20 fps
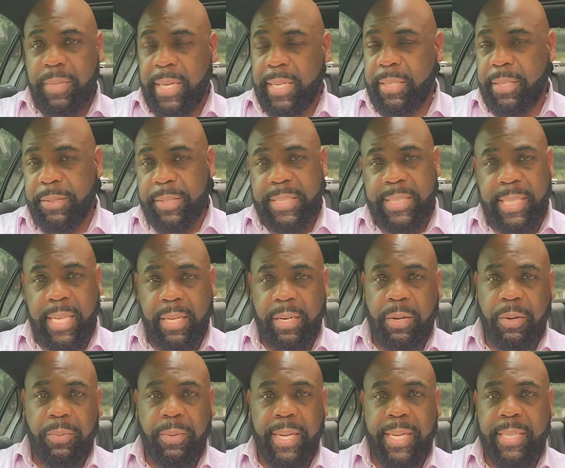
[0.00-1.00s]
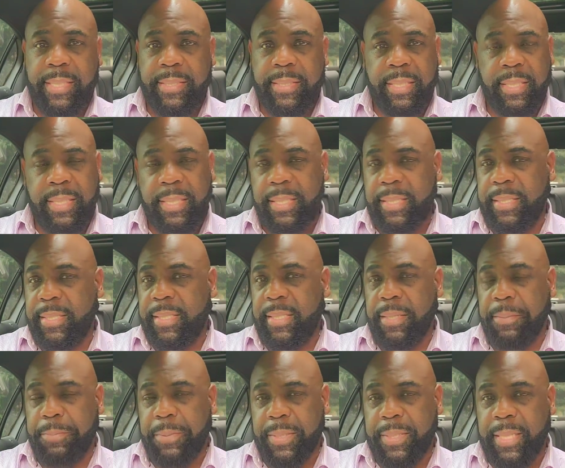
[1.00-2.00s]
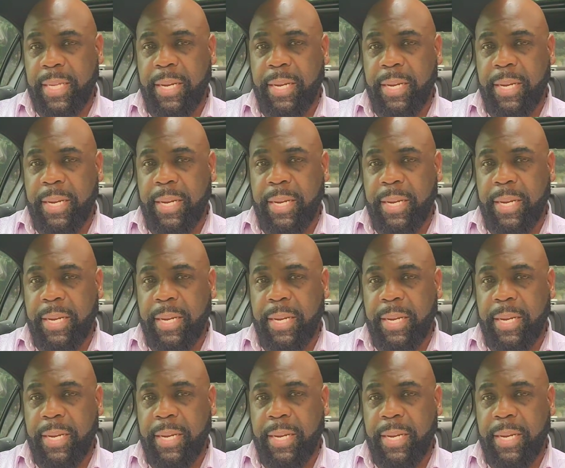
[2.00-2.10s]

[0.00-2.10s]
I know it's not always easy to put